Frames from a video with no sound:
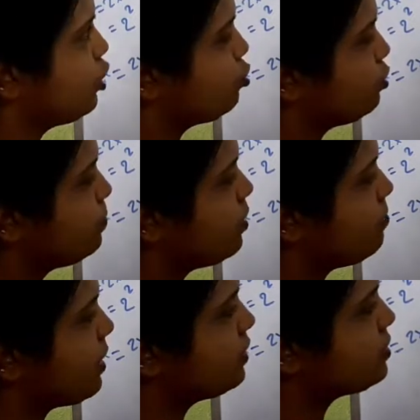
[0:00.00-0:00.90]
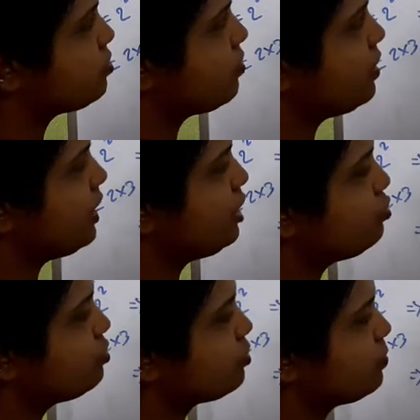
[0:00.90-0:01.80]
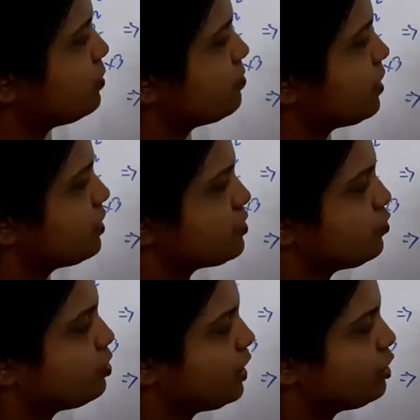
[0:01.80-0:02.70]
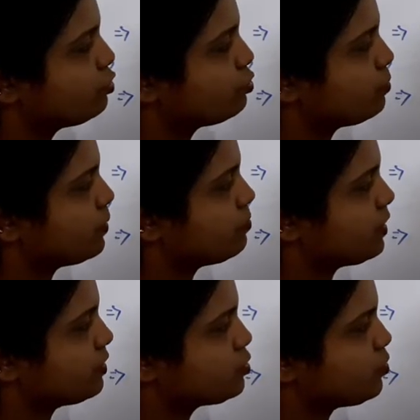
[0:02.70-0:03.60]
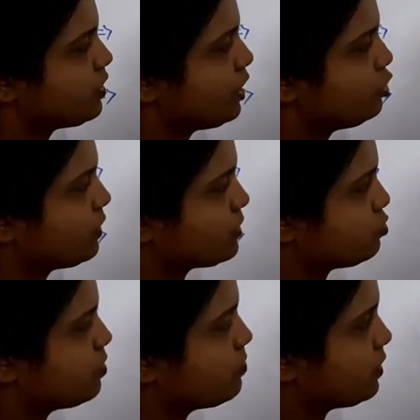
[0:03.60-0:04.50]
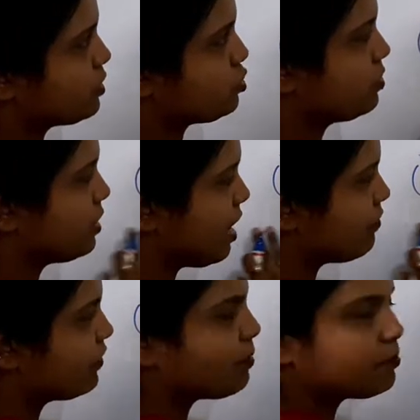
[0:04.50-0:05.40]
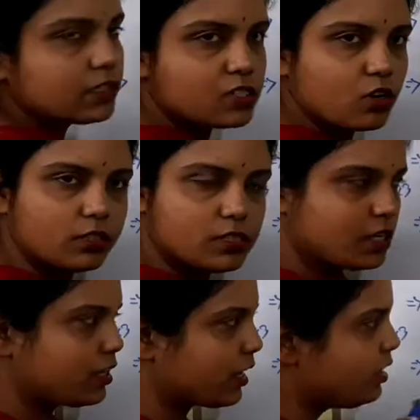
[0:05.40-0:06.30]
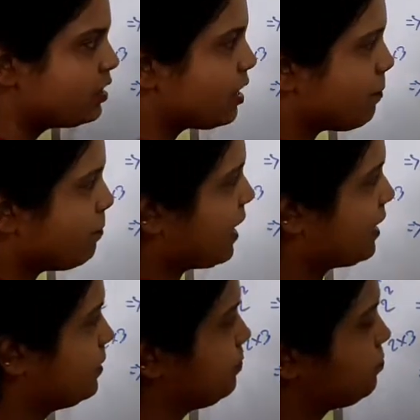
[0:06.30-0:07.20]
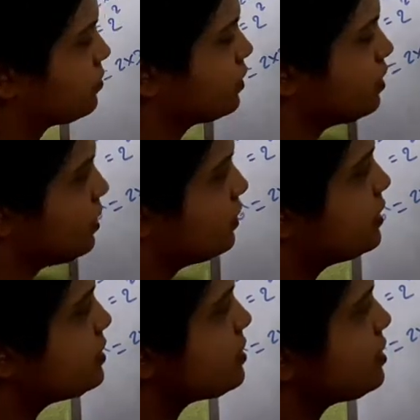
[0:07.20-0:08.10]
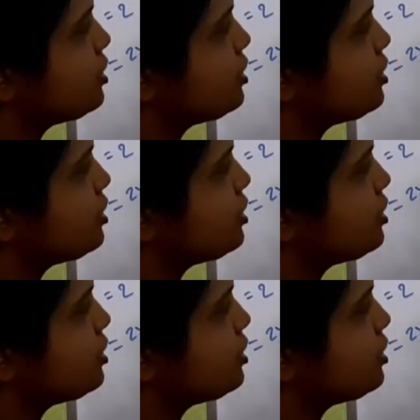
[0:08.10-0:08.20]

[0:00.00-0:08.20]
2 to the power minus 3 into 2 to the power minus 4 into 2 to the power minus 1 into x to the power minus 2. I've kept this constant again by this,